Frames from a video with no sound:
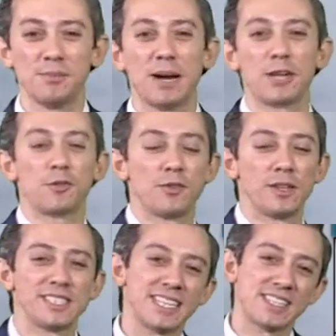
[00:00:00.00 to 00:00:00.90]
into minor
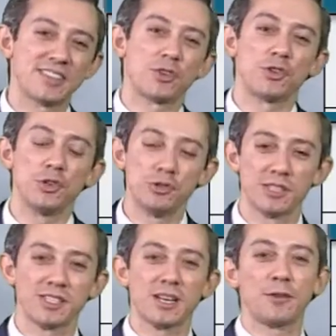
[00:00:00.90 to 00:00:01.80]
flood stage. That's our
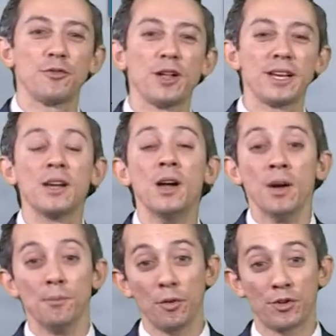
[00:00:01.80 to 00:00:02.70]
nuisance kind of flooding.
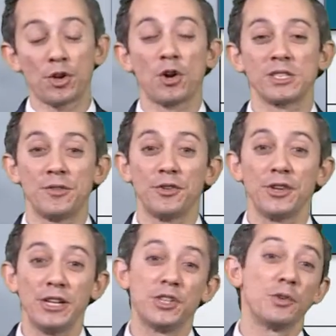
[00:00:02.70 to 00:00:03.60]
Move your cars if you
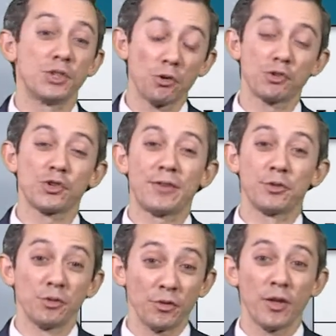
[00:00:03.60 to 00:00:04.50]
need to, and don't drive
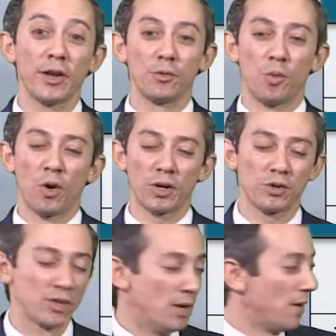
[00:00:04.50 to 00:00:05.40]
through the flooded
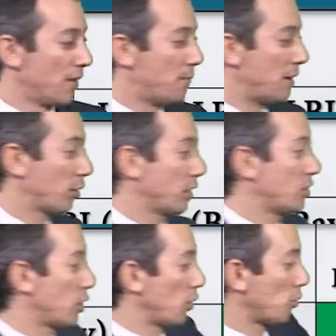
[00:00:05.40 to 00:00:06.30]
waters. The bigger
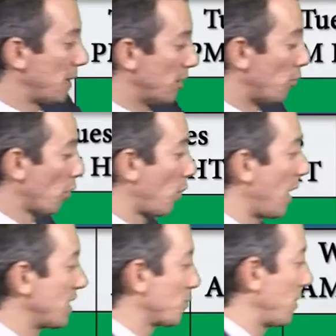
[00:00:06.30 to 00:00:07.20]
concern will be the more
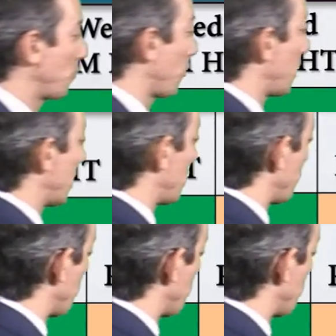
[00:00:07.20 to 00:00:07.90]
widespread flooding with